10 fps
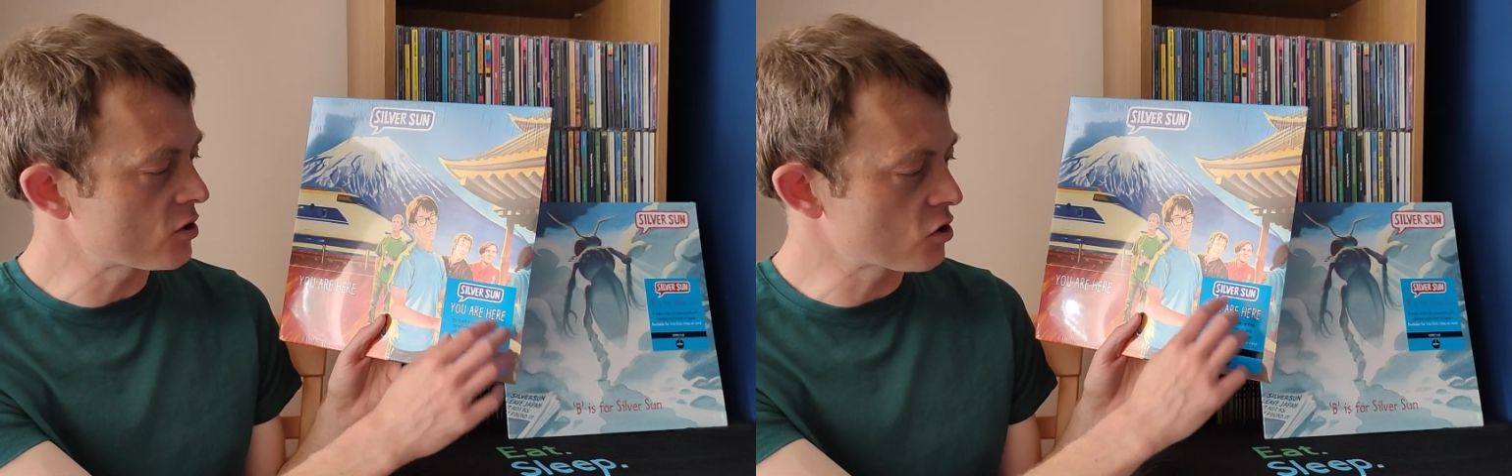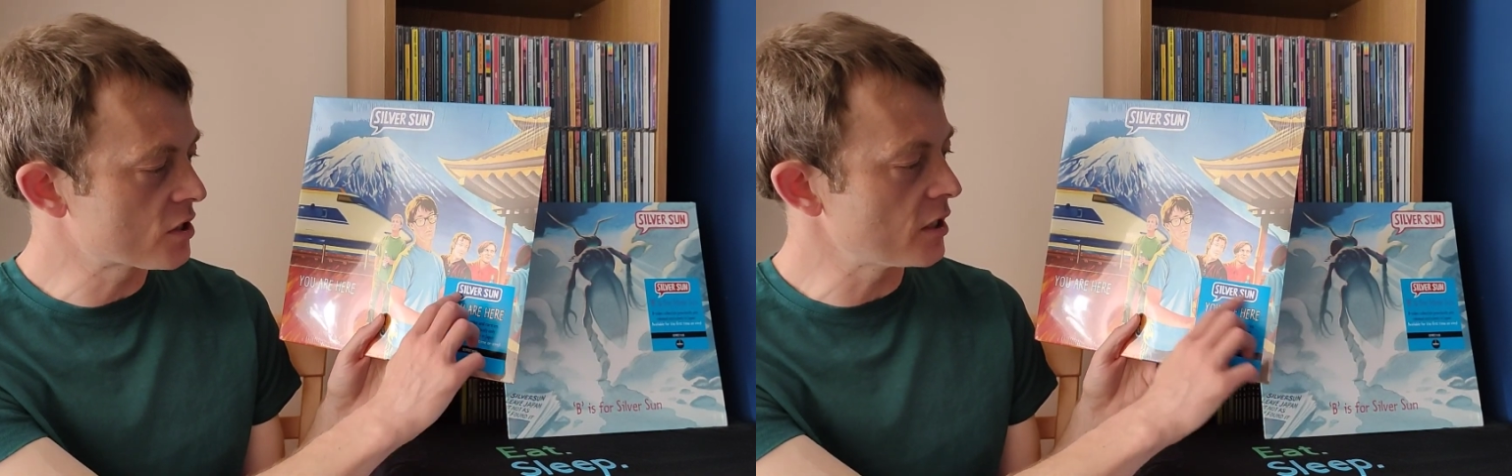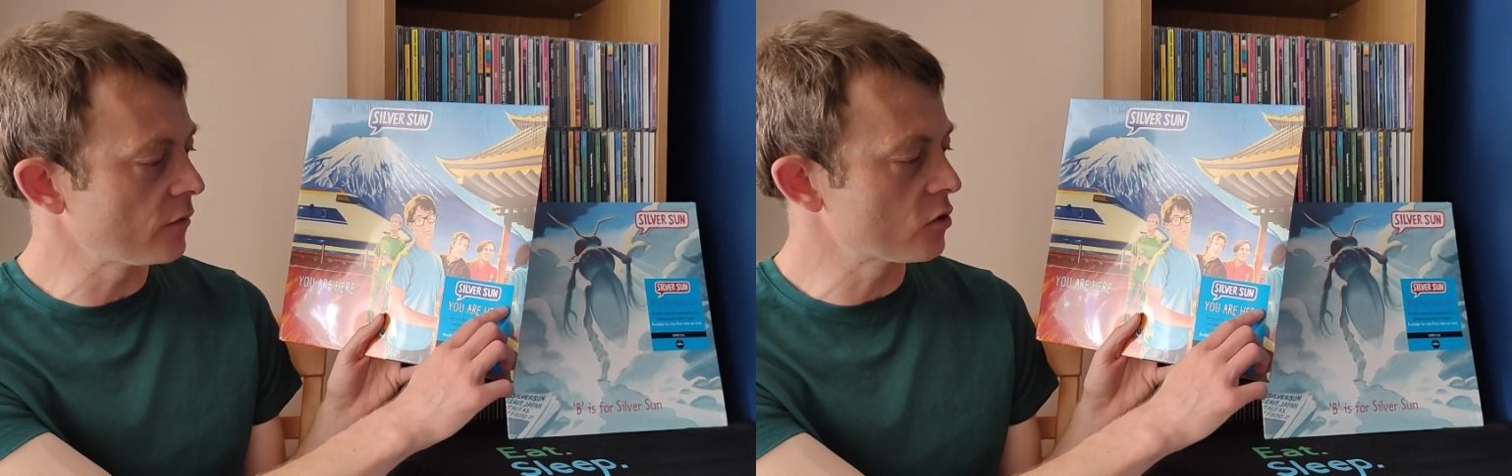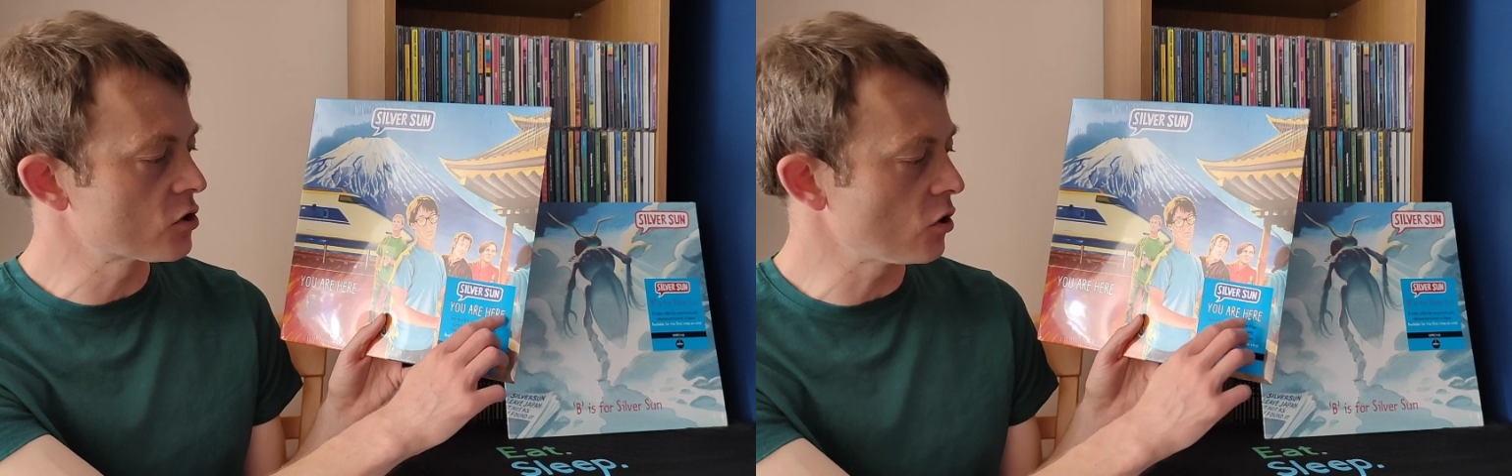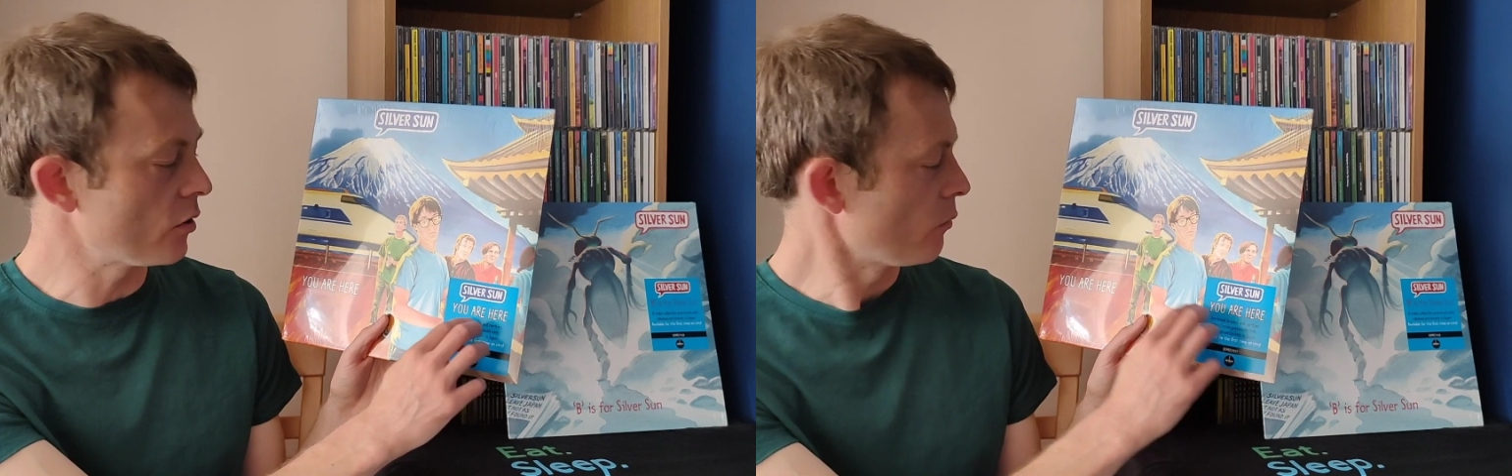just Silver
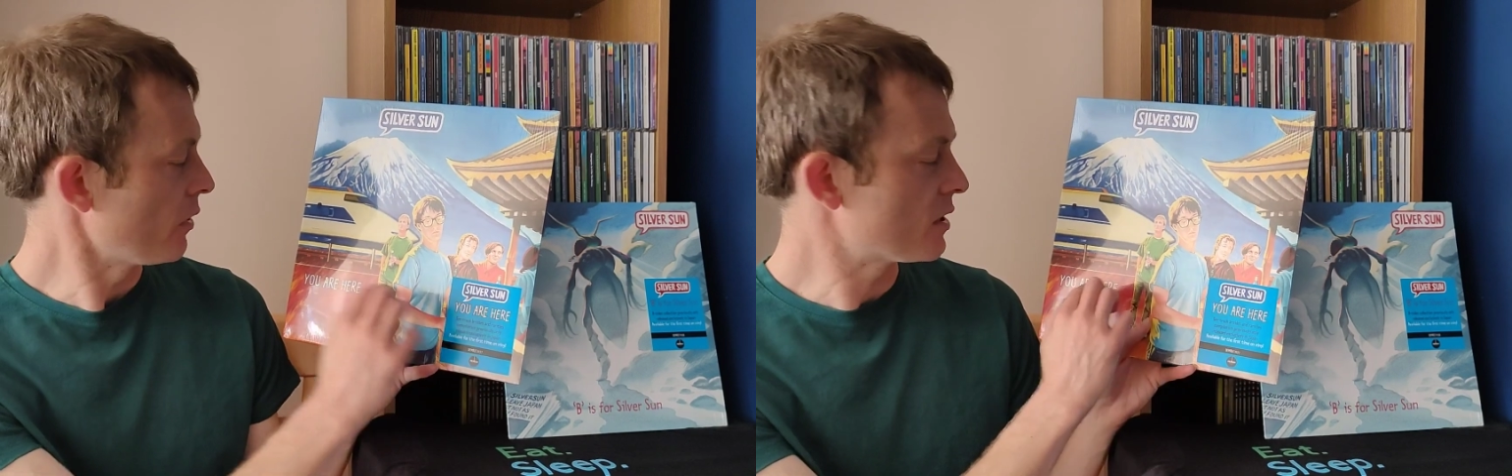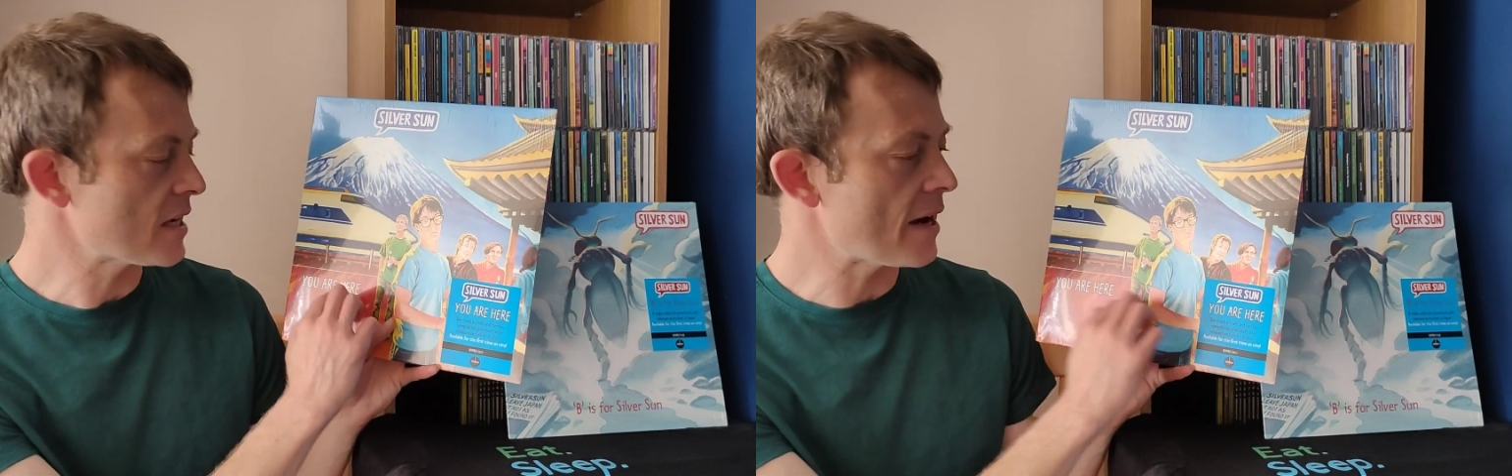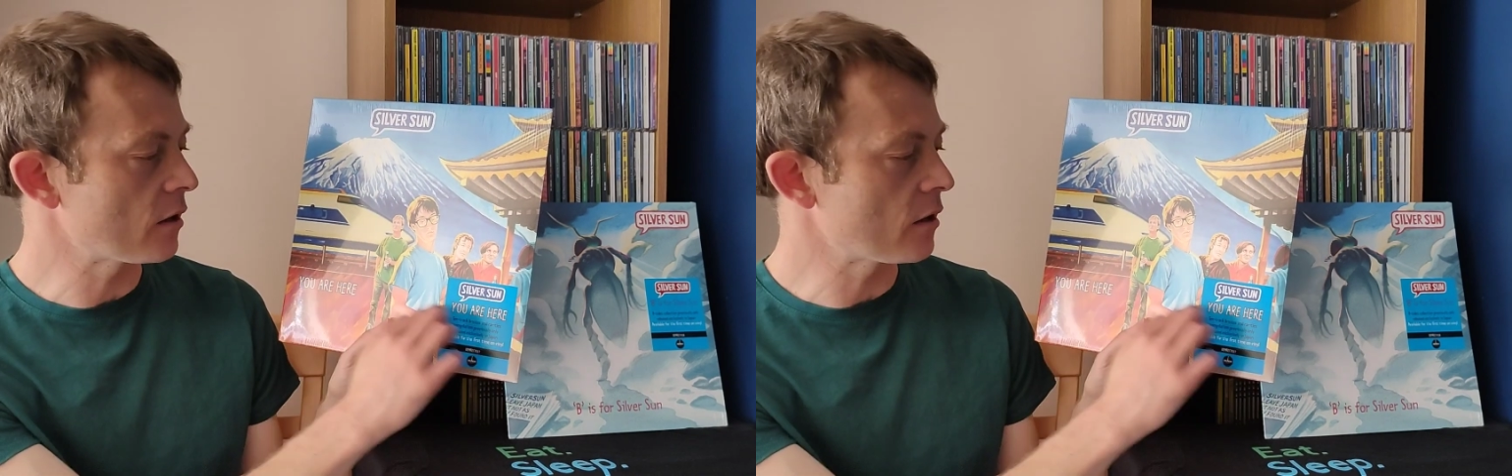Sun with the title